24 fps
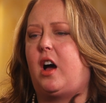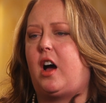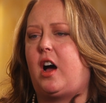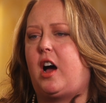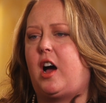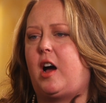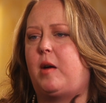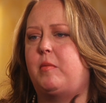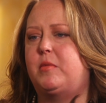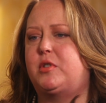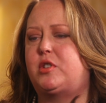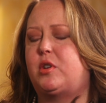
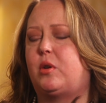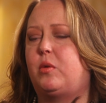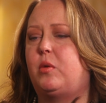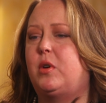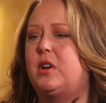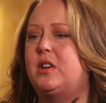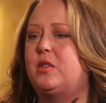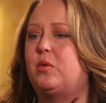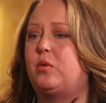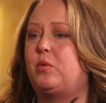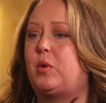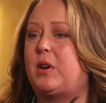Um, so
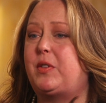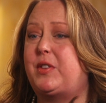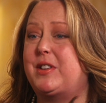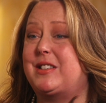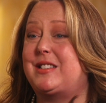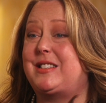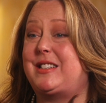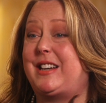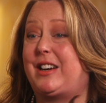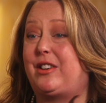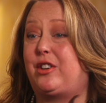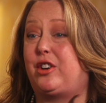what the
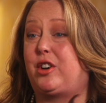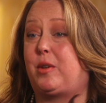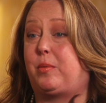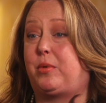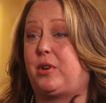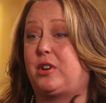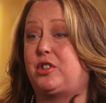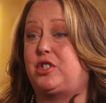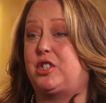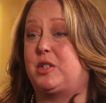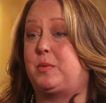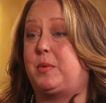standard
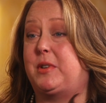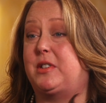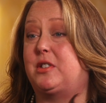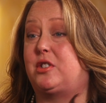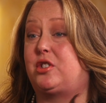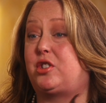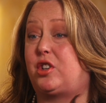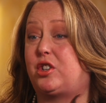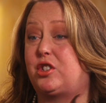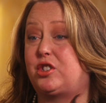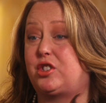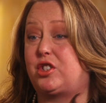approach has been
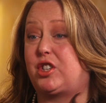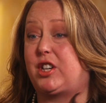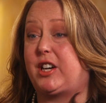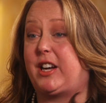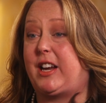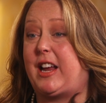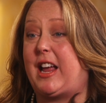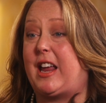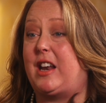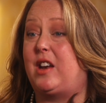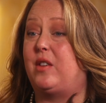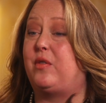
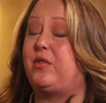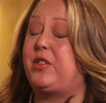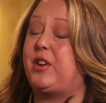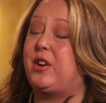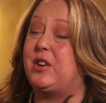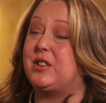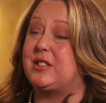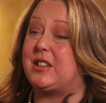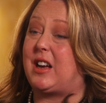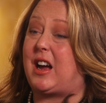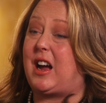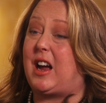surgery, and if
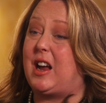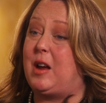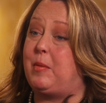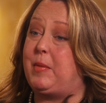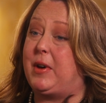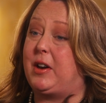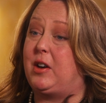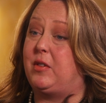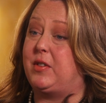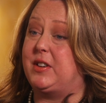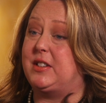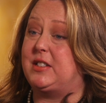there's a high
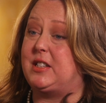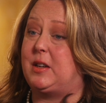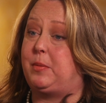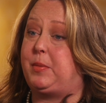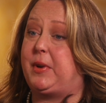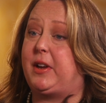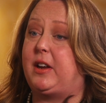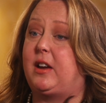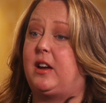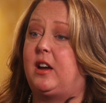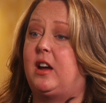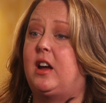amount of
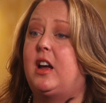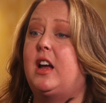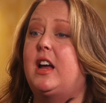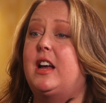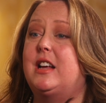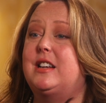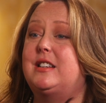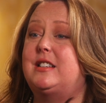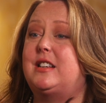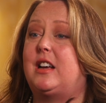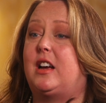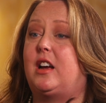atypia
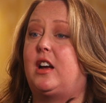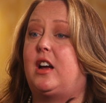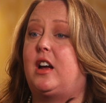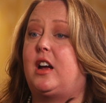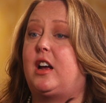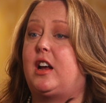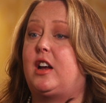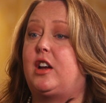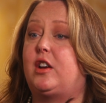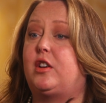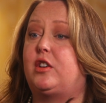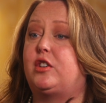to
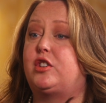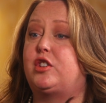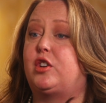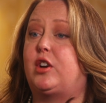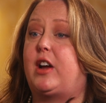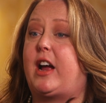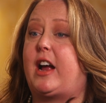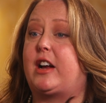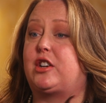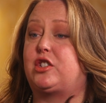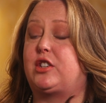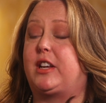
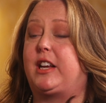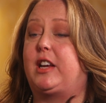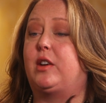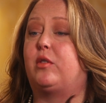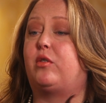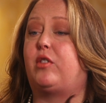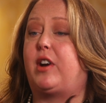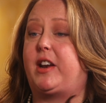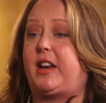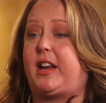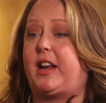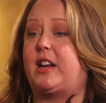to actually
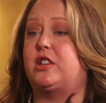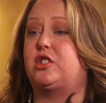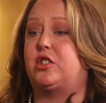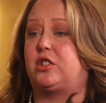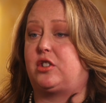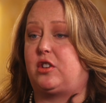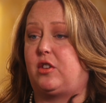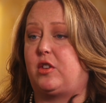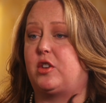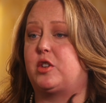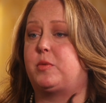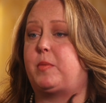give
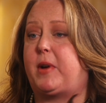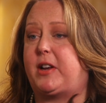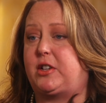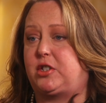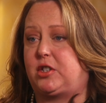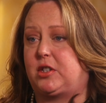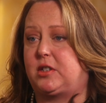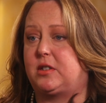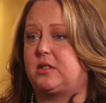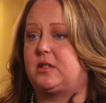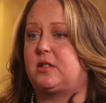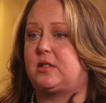radiation to those
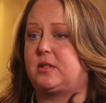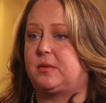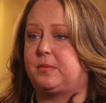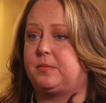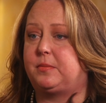patients.